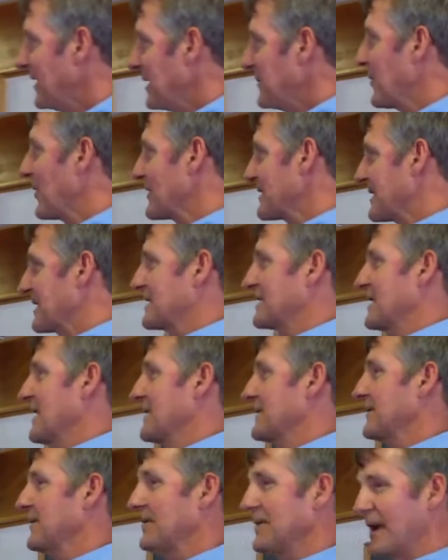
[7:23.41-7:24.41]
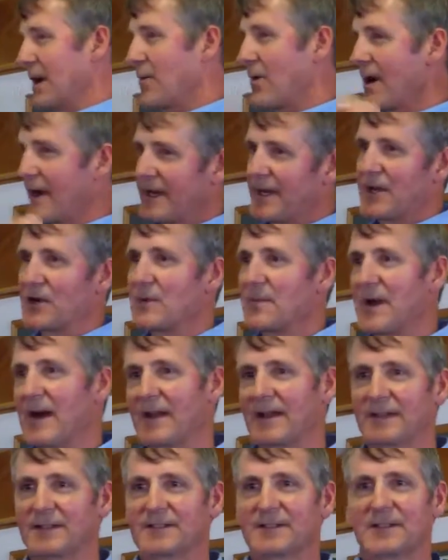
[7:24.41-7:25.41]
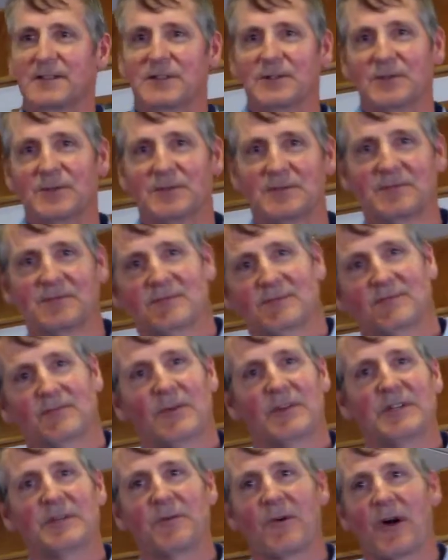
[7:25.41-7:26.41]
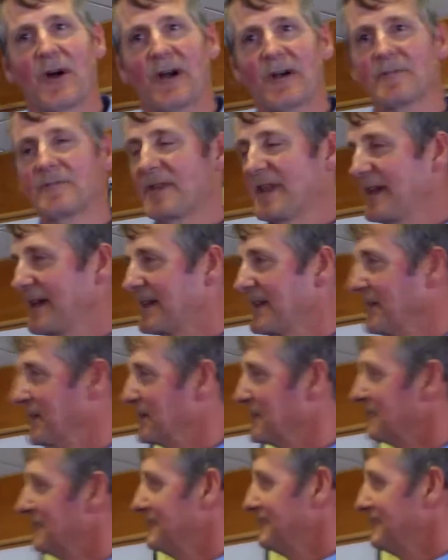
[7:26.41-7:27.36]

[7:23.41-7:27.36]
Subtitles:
be more successful, and I want to hear about it too when you are. Thank you.